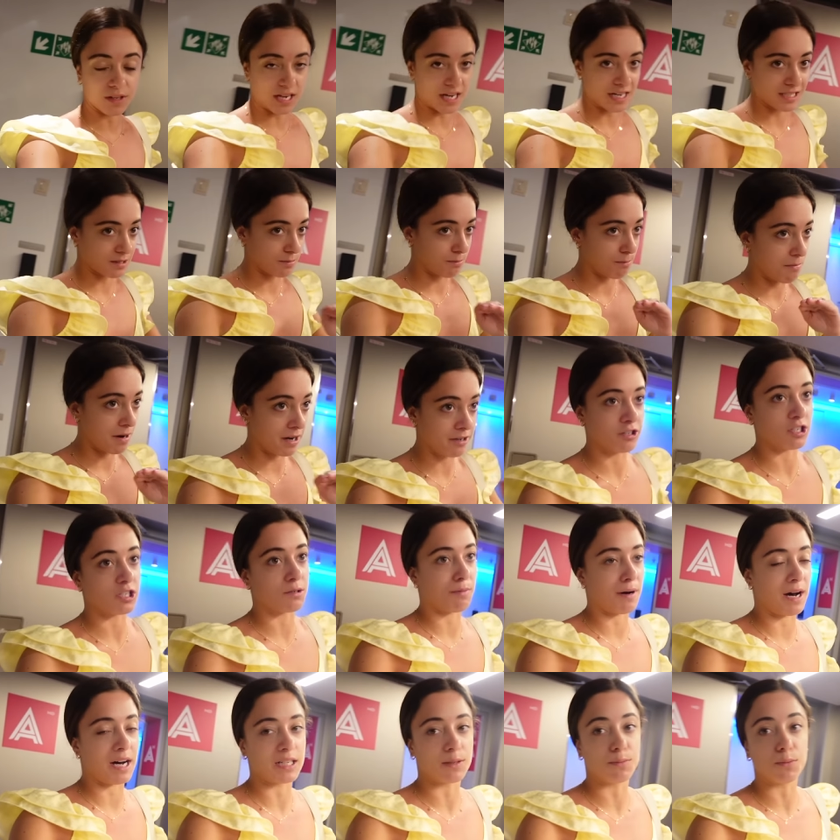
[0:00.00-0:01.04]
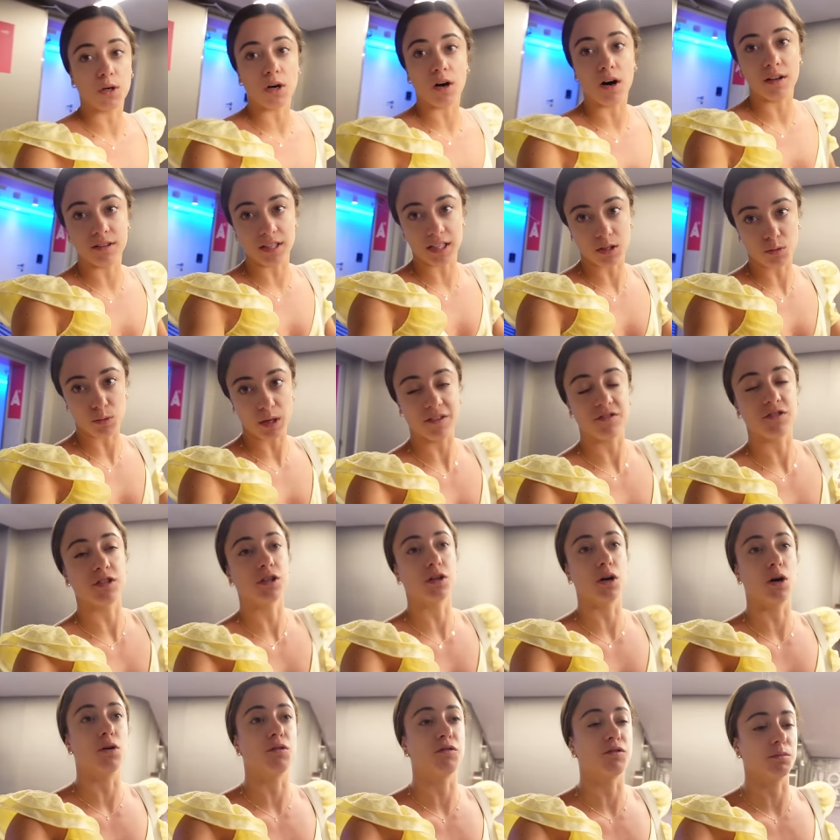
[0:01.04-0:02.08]
as much as possible unless we have to
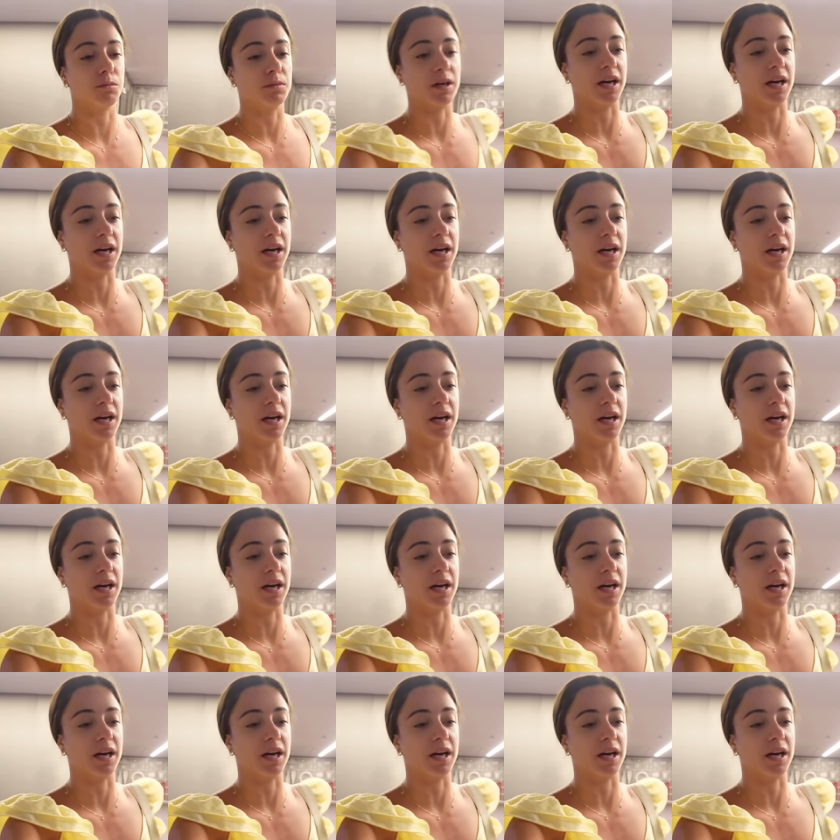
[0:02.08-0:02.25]
go from